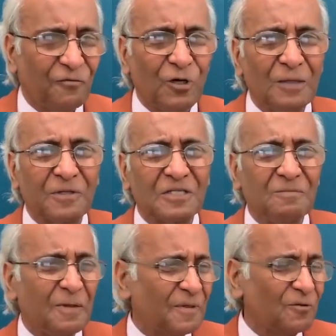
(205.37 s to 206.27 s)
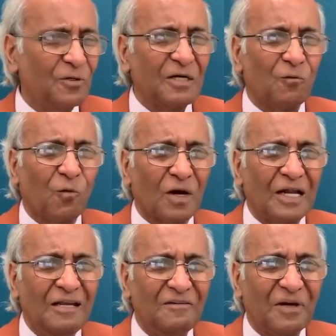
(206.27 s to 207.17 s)
40% people don't have
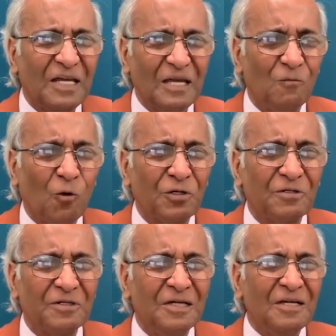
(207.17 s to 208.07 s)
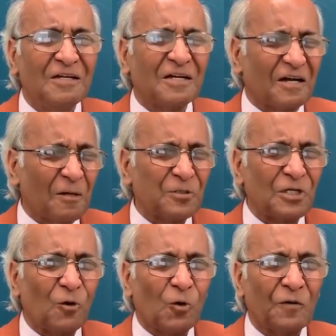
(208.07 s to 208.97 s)
clean drinking water,
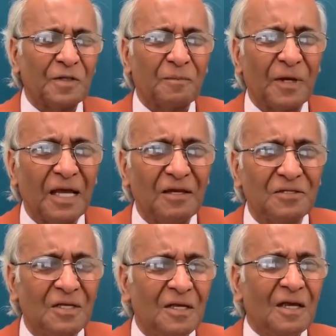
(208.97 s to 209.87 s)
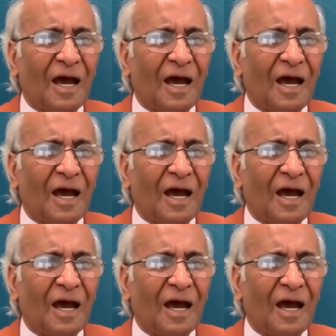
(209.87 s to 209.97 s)
corruption all over the place.